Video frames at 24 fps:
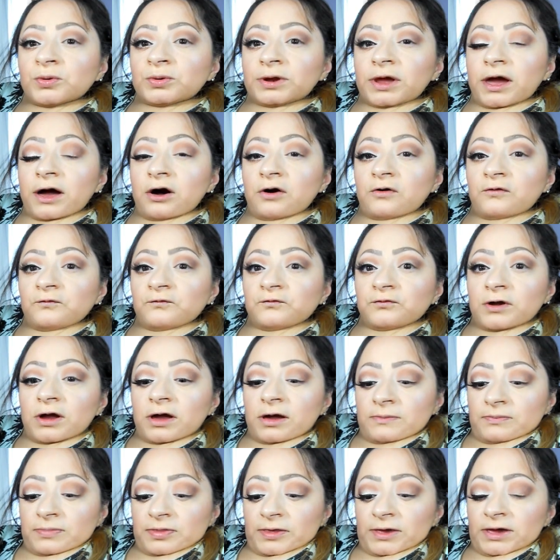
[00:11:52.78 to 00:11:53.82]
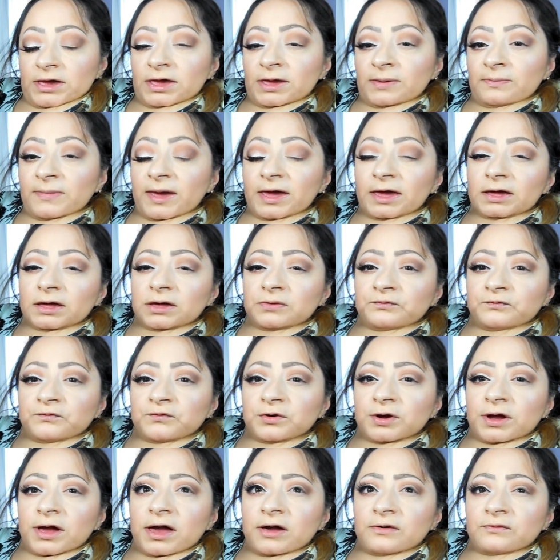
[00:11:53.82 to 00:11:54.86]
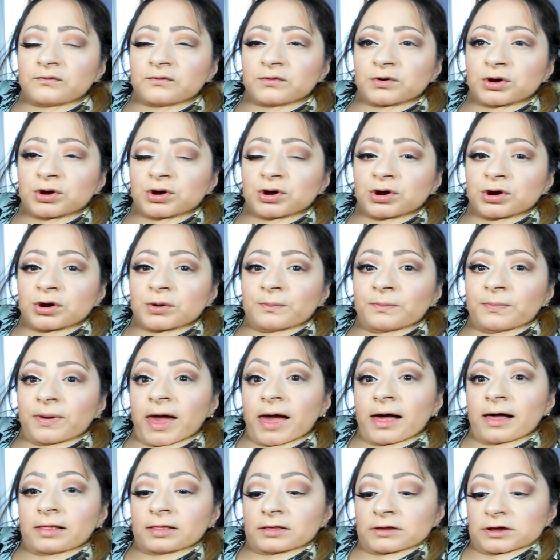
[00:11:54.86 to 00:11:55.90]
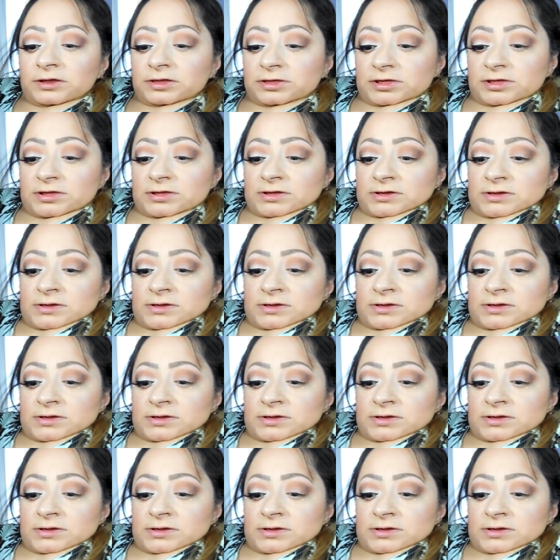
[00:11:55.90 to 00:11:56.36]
now from the Makeup Forever palette,